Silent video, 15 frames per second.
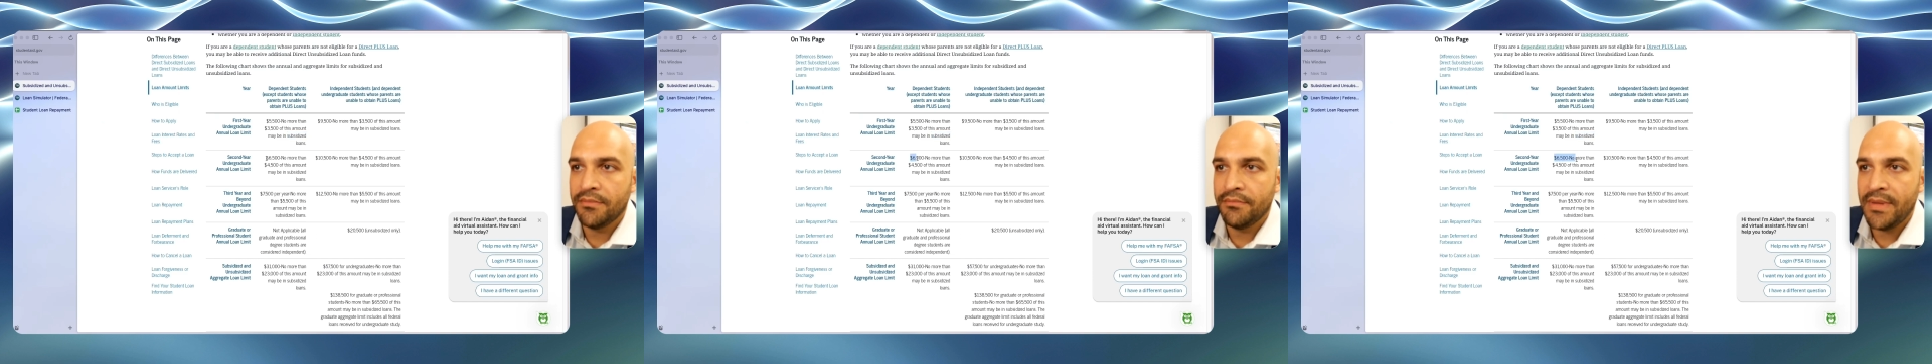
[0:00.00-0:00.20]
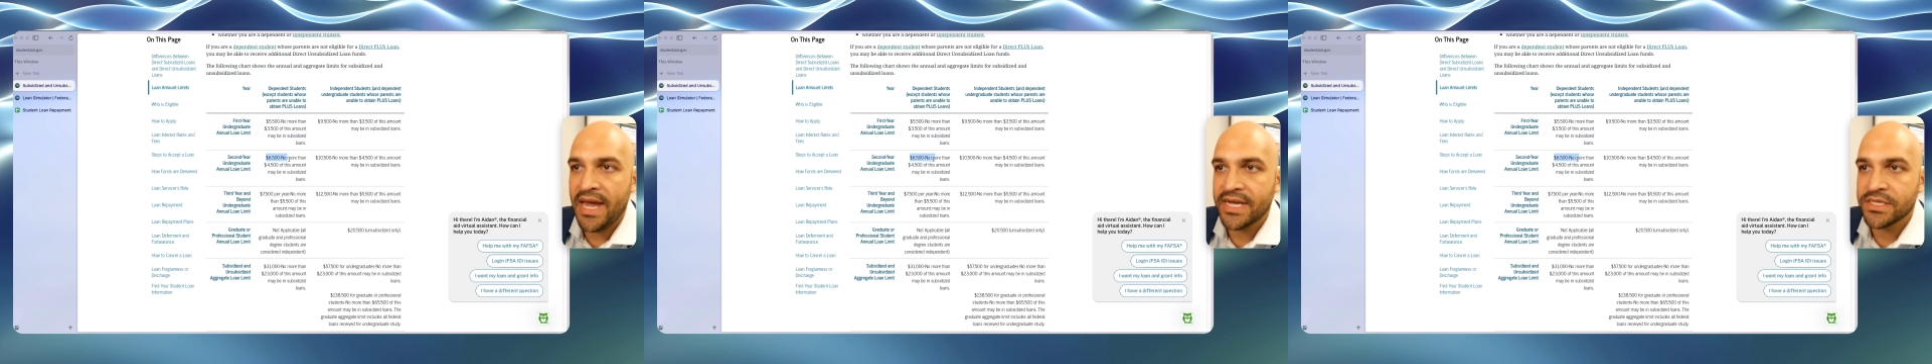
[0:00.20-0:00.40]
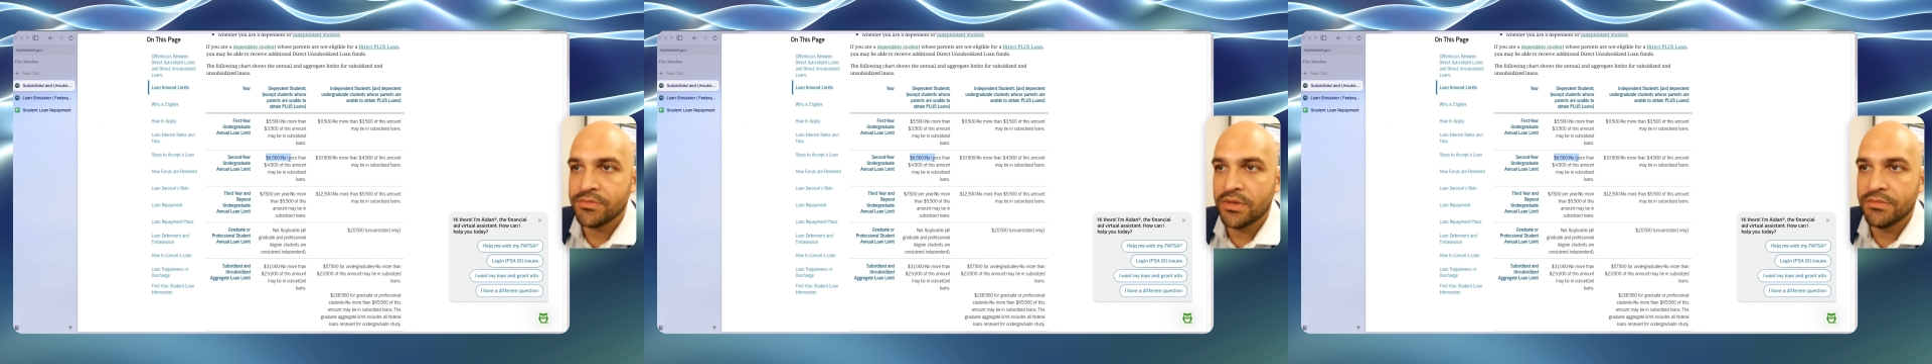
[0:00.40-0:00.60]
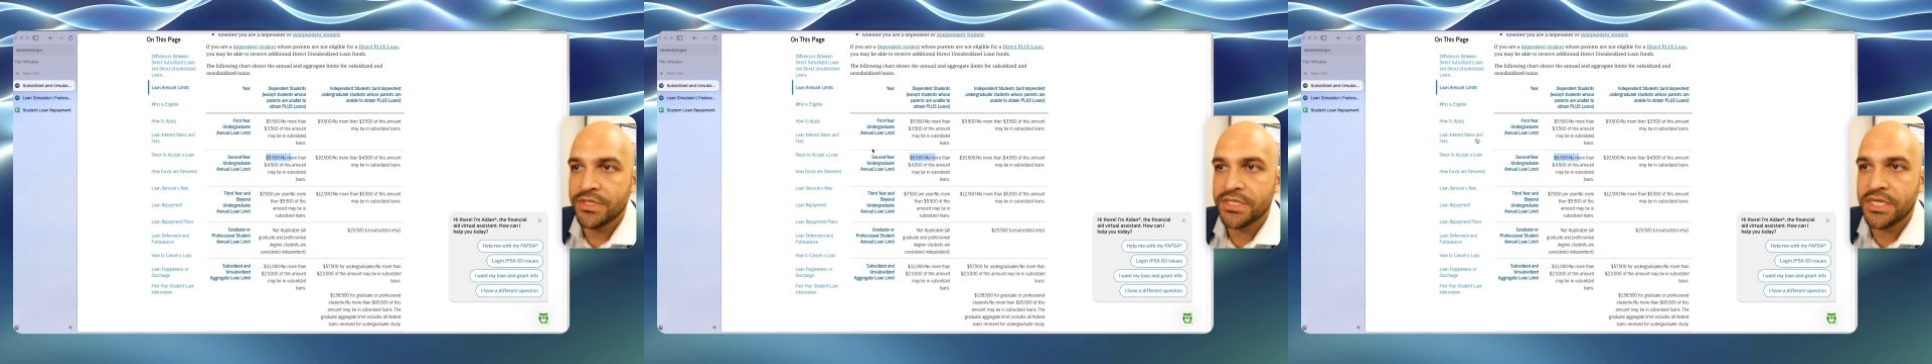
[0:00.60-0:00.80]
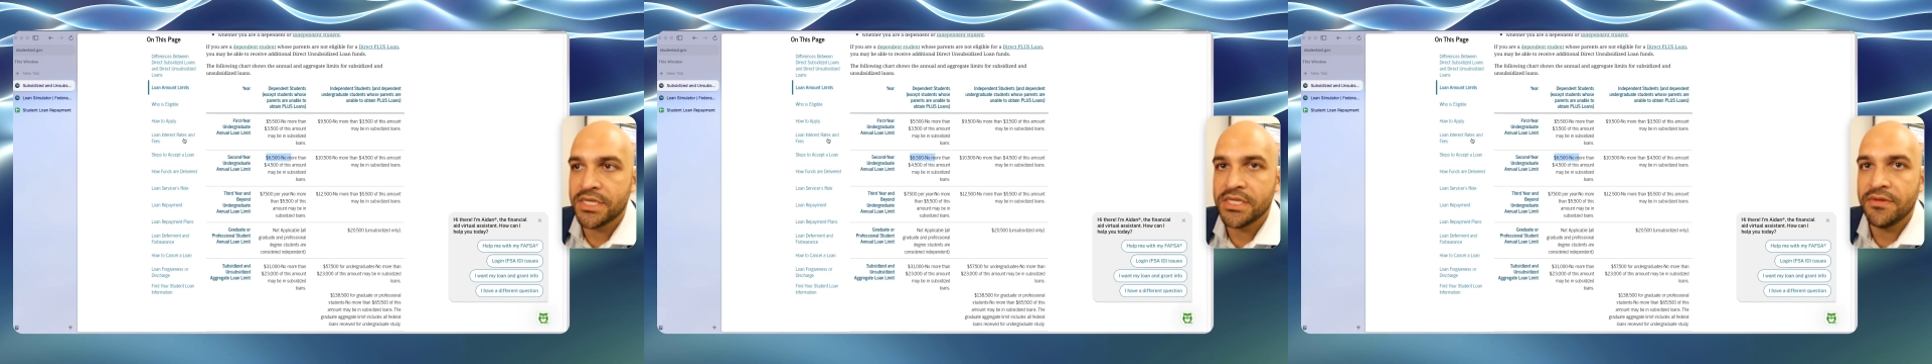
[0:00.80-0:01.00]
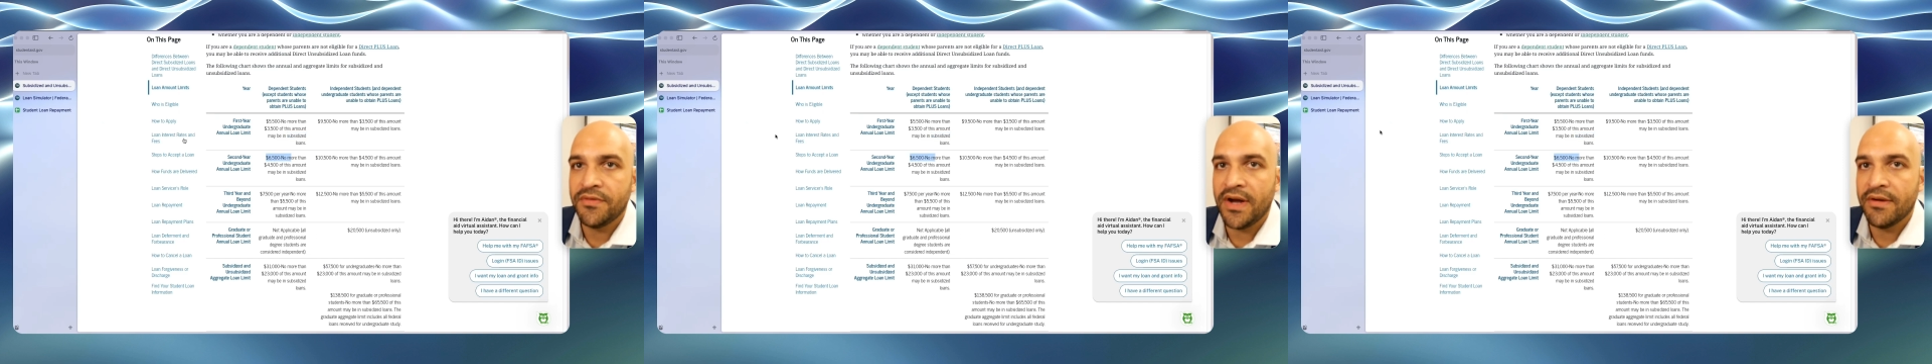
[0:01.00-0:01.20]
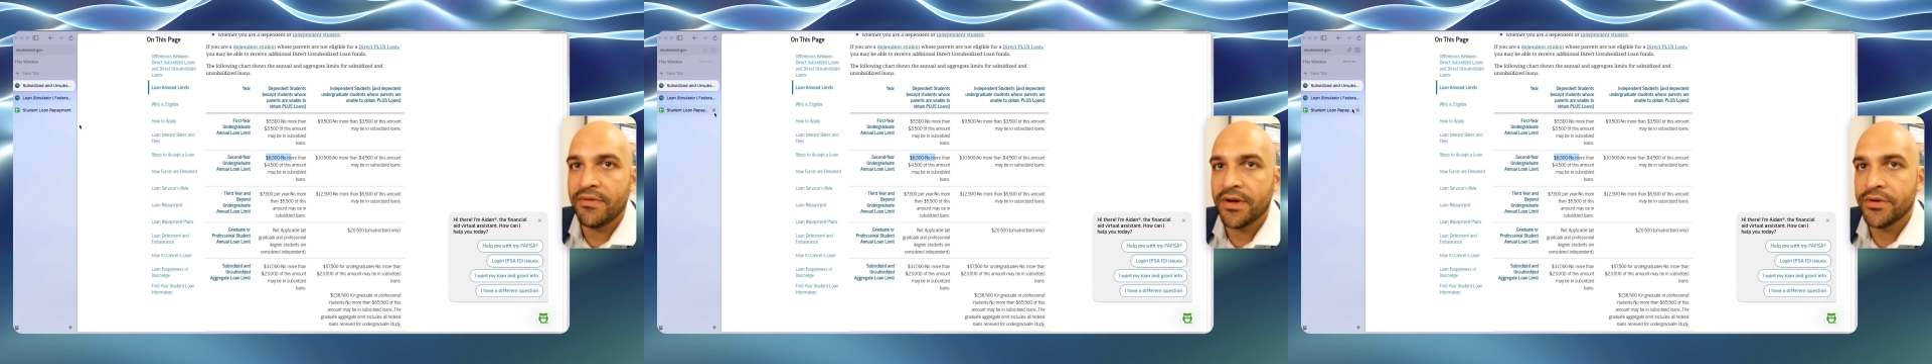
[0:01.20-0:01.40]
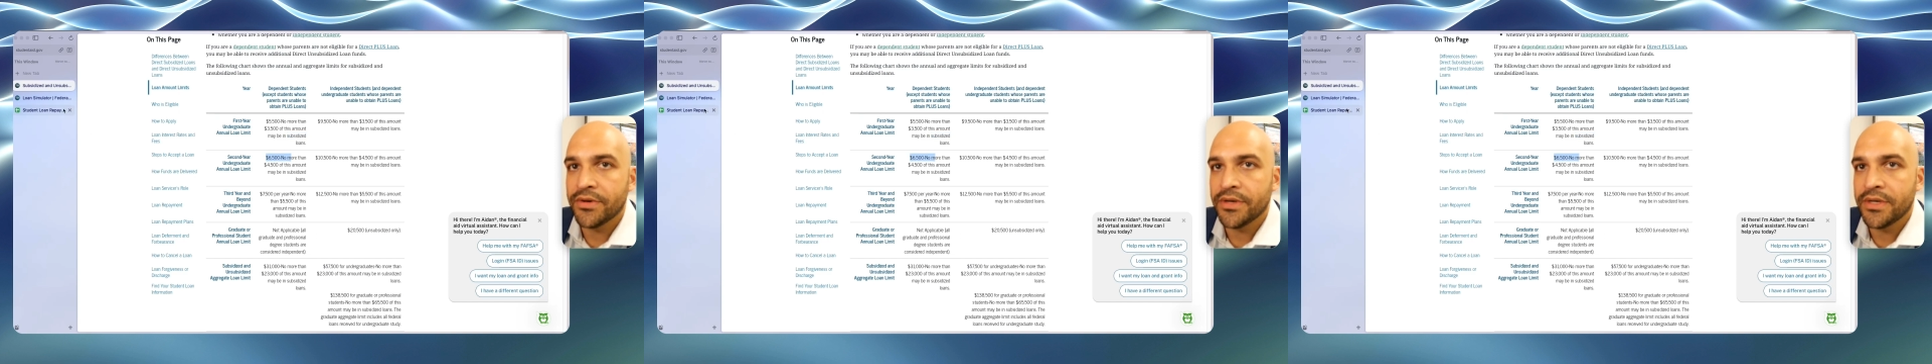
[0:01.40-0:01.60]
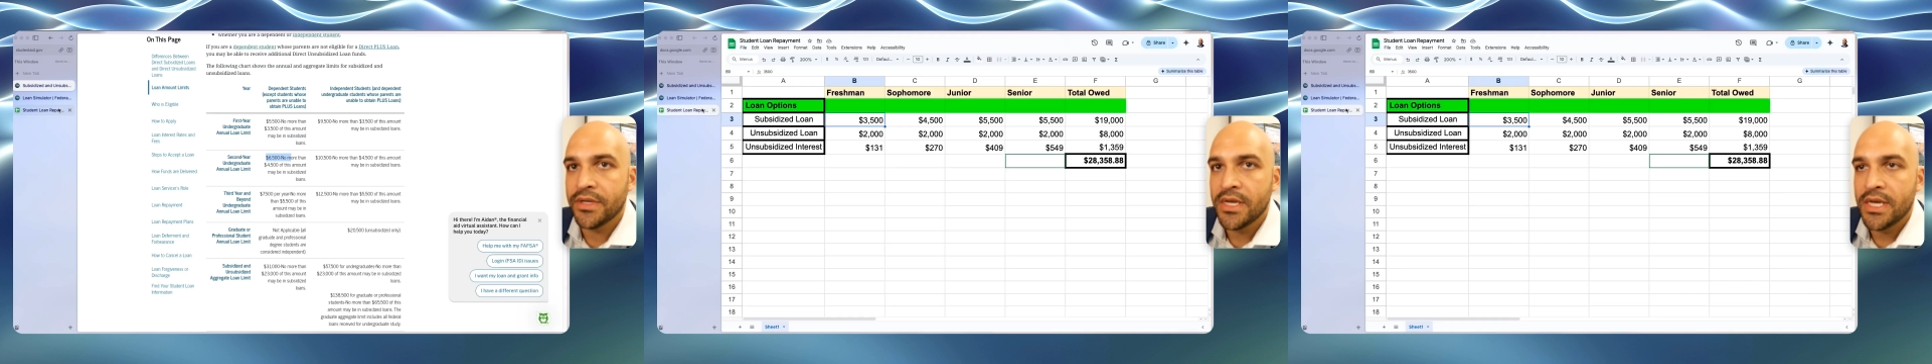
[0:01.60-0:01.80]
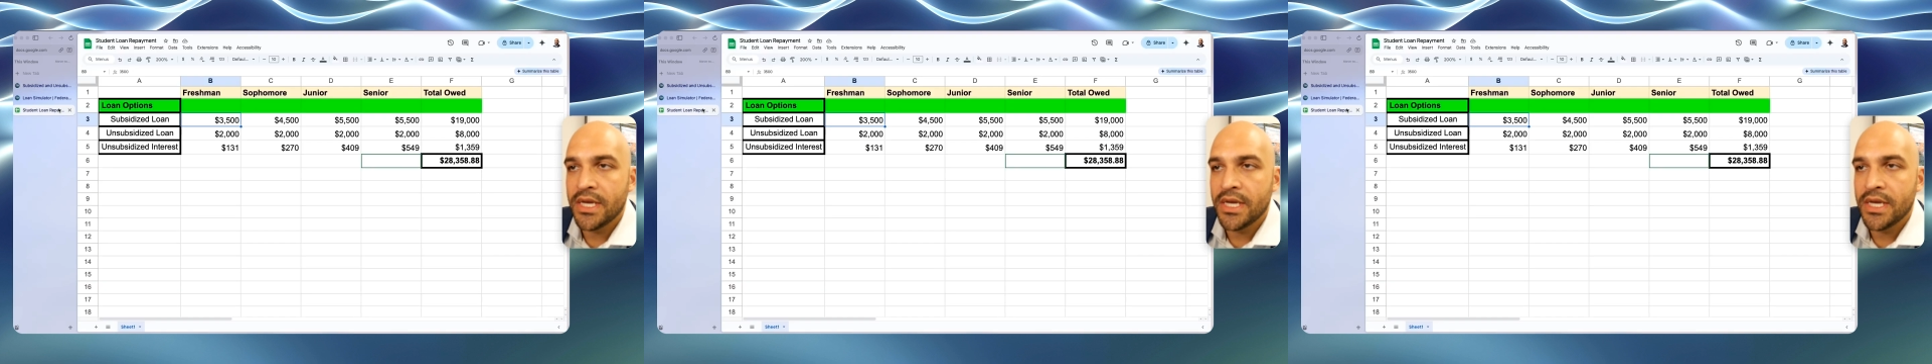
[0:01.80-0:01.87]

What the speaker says: maximum is $6,500,